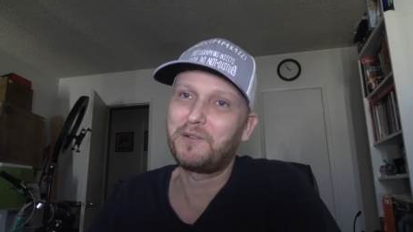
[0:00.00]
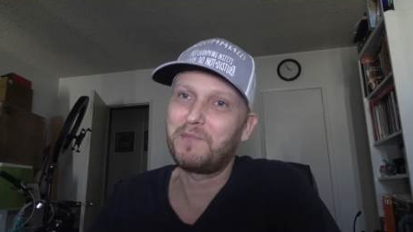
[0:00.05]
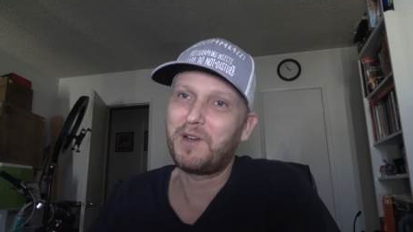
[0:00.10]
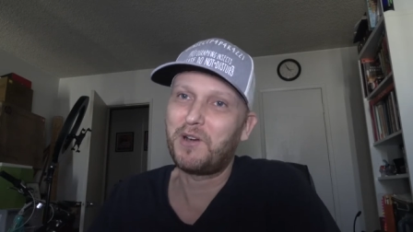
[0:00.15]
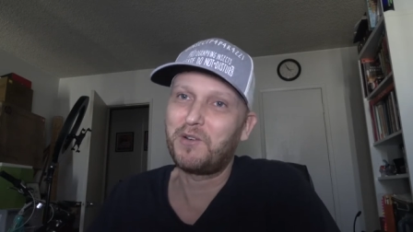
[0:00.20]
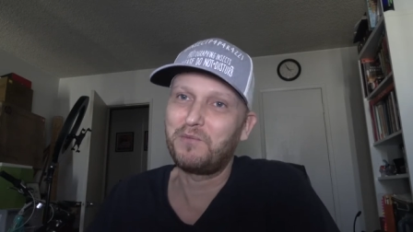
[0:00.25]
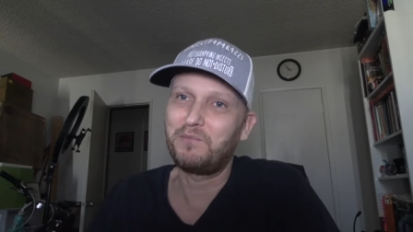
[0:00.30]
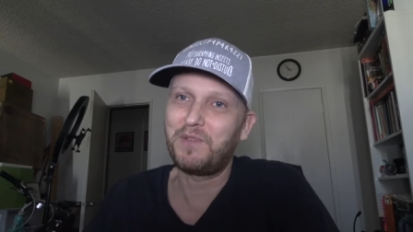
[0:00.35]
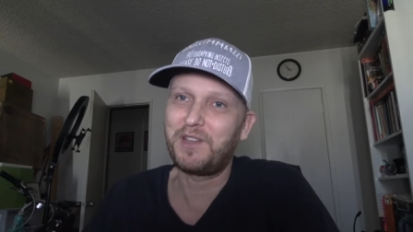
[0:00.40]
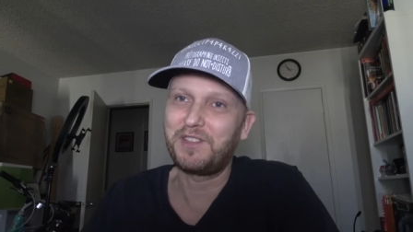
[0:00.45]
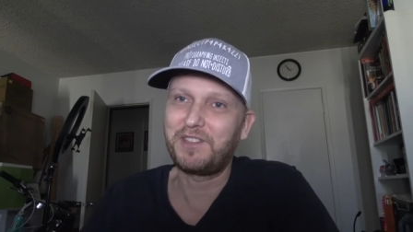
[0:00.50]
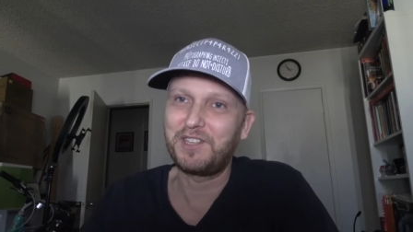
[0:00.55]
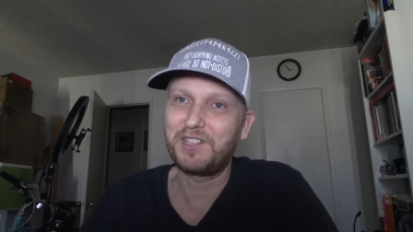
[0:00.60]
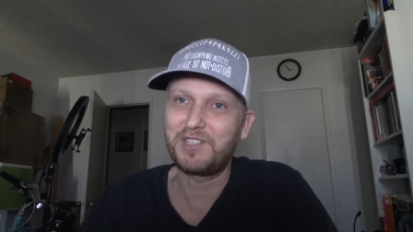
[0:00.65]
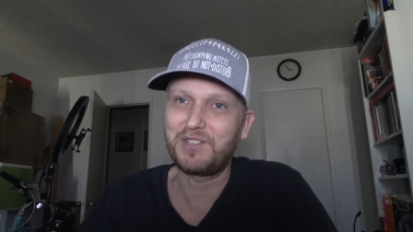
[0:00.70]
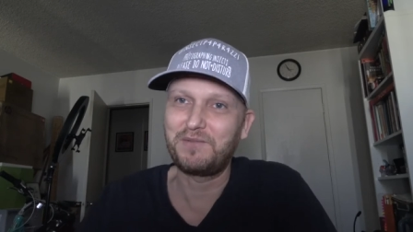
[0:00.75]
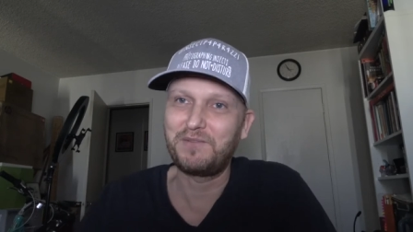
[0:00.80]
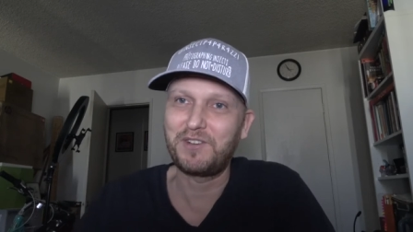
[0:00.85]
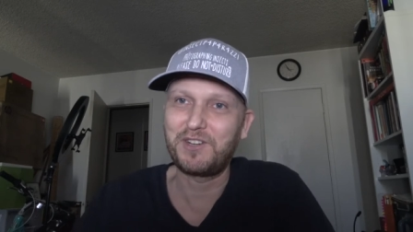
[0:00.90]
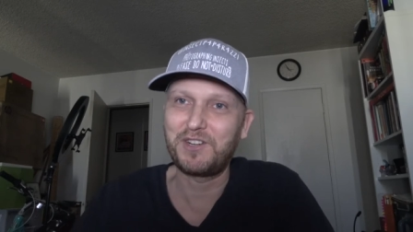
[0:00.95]
about
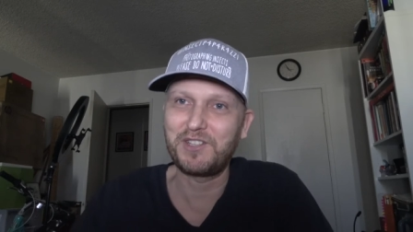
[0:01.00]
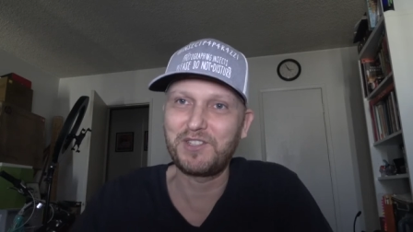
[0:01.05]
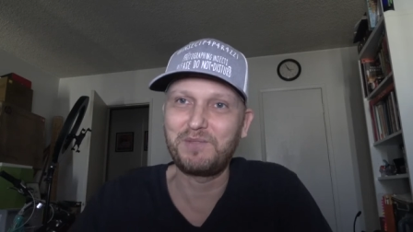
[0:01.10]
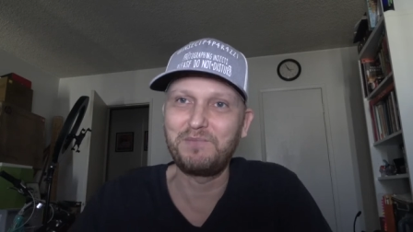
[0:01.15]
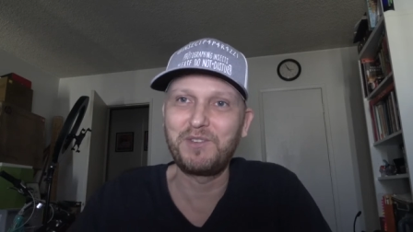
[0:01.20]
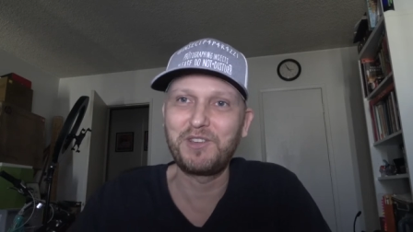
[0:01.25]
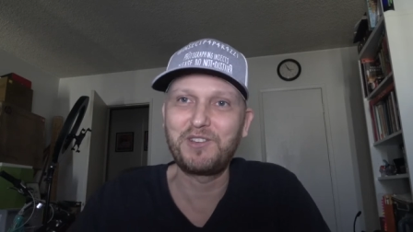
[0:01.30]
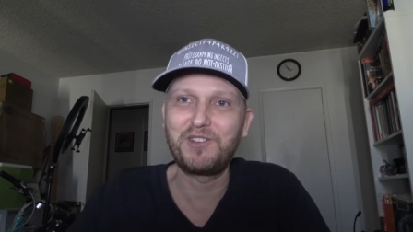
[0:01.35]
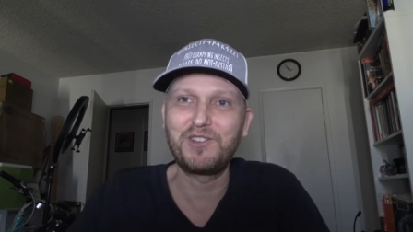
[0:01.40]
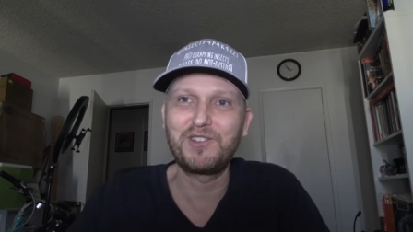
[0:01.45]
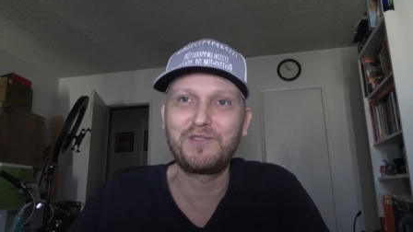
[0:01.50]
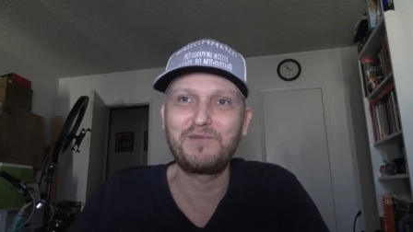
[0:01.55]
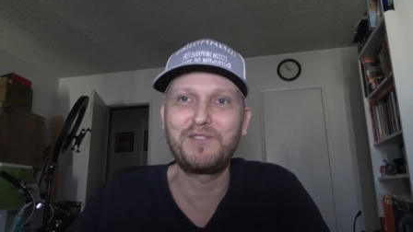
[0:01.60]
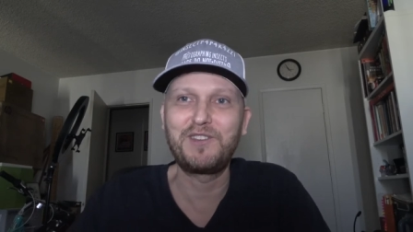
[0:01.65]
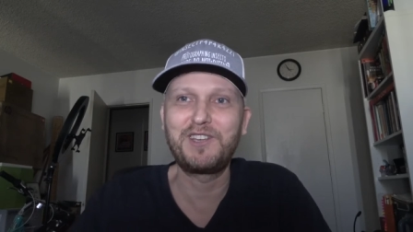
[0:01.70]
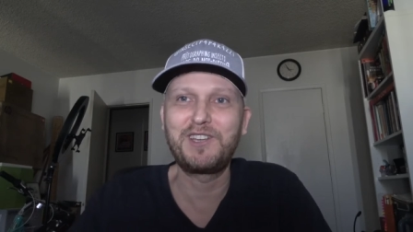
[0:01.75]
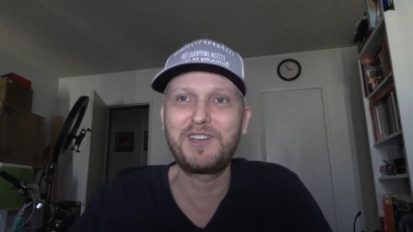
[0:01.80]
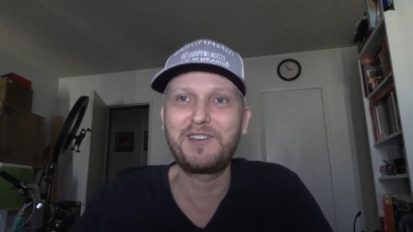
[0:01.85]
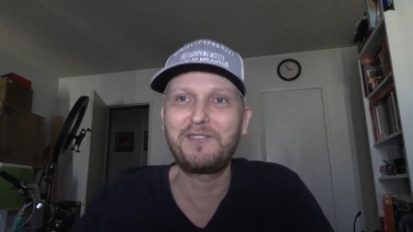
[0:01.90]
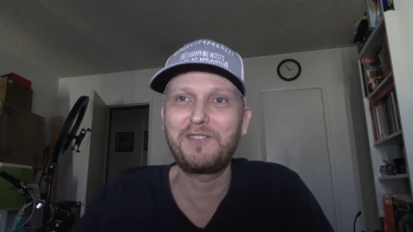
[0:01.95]
mantids first because
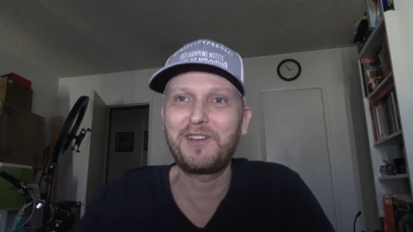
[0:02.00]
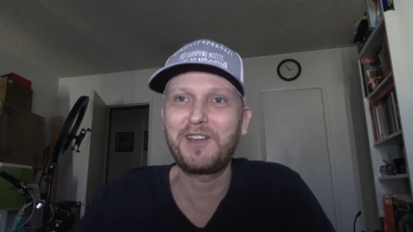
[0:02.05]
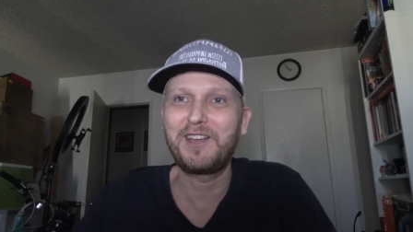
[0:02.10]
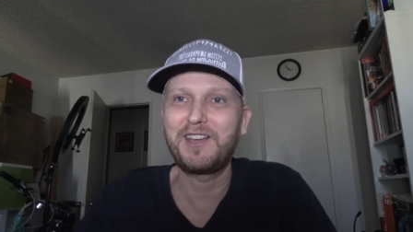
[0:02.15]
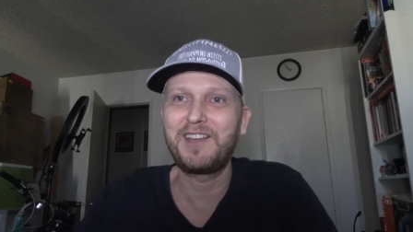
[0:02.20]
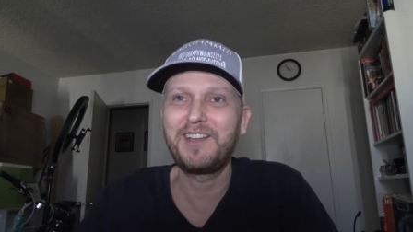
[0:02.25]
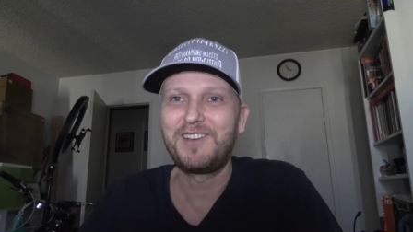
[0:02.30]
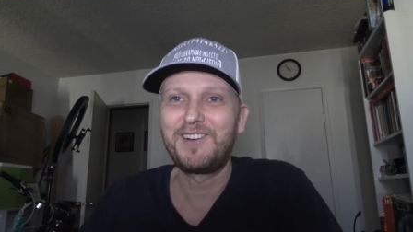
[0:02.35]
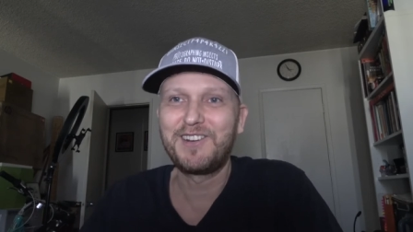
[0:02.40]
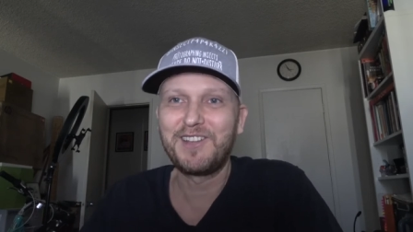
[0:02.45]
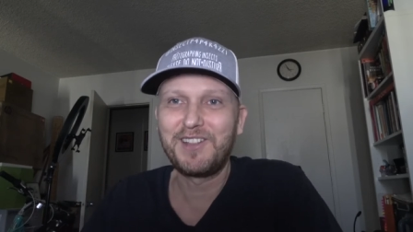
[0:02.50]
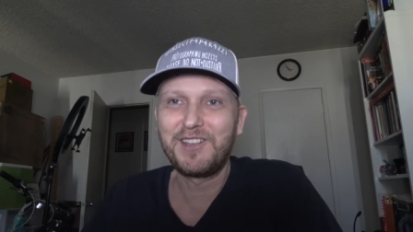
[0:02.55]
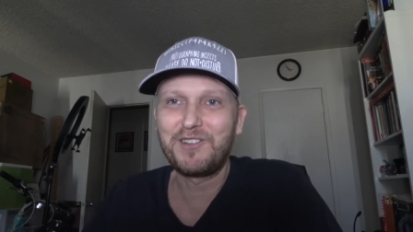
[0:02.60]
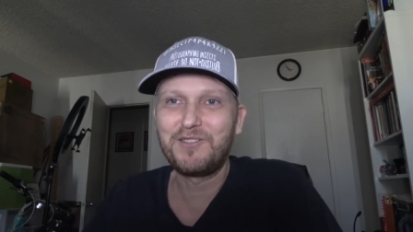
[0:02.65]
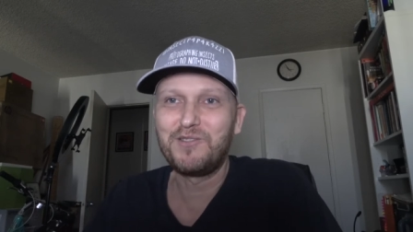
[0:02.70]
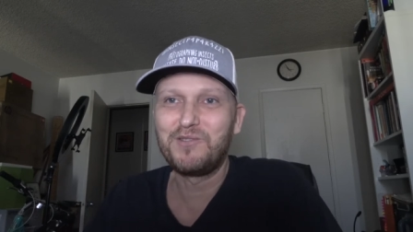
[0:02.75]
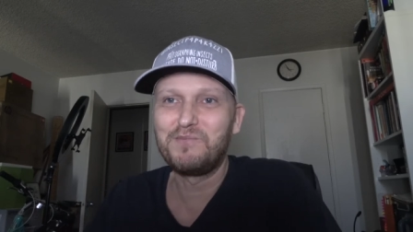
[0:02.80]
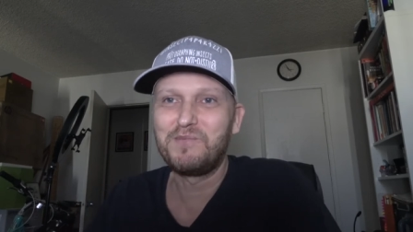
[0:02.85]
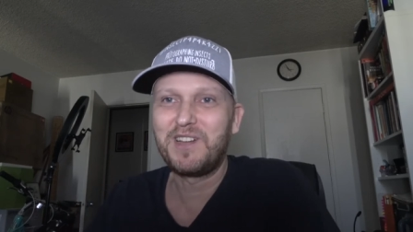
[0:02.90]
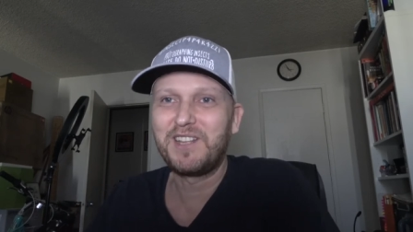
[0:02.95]
we have a really
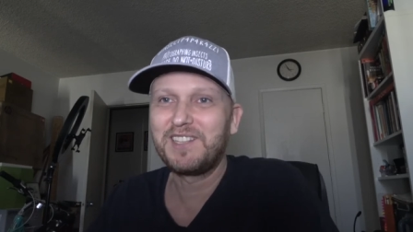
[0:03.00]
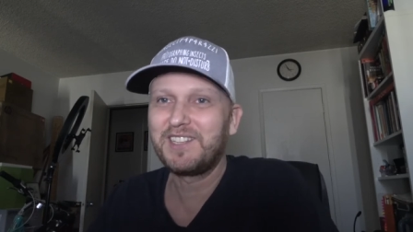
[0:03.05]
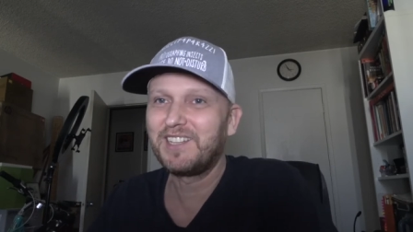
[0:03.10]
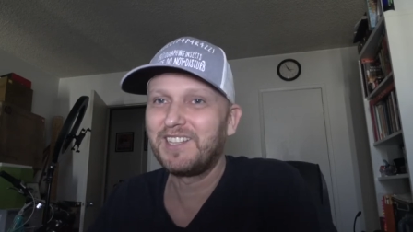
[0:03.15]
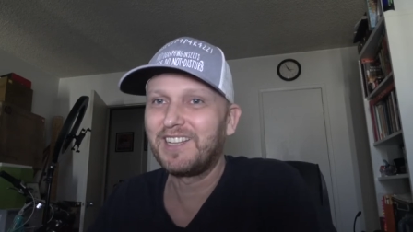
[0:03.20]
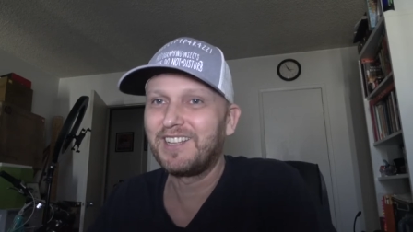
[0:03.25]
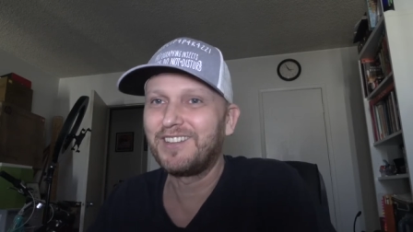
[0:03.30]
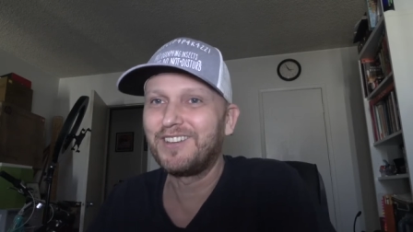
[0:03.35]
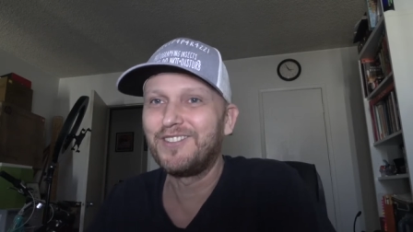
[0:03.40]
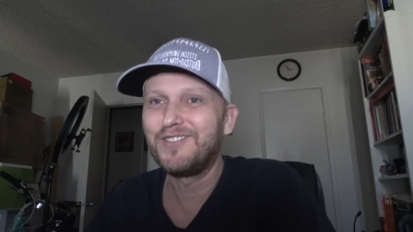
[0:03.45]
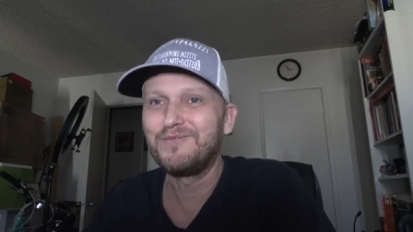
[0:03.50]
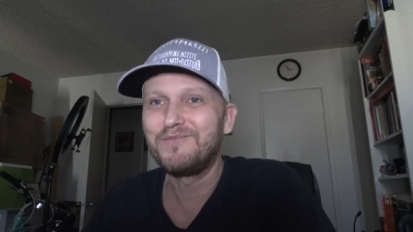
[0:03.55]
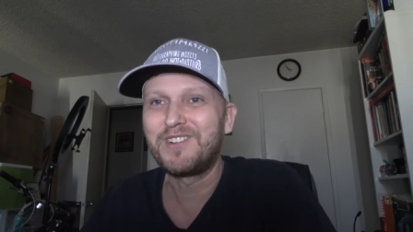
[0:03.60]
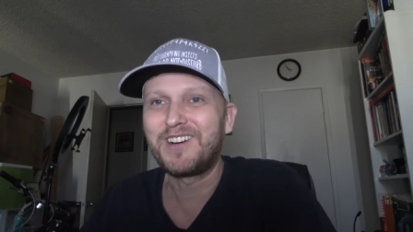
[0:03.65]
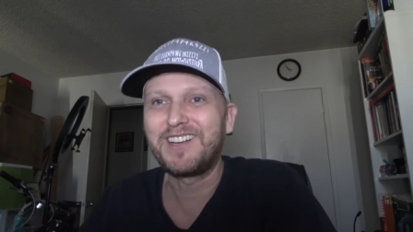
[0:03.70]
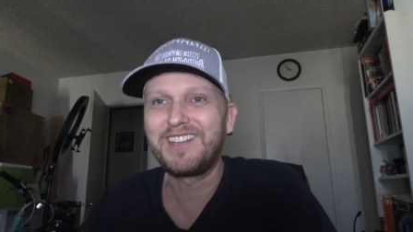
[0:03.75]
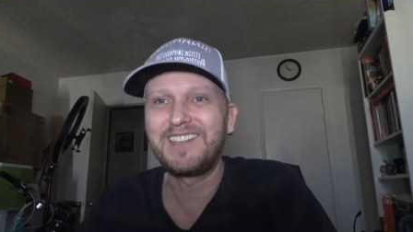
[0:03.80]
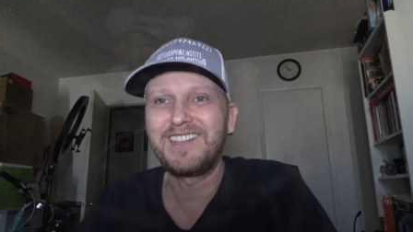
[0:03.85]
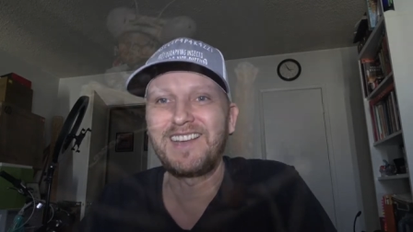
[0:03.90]
cool mantid at home right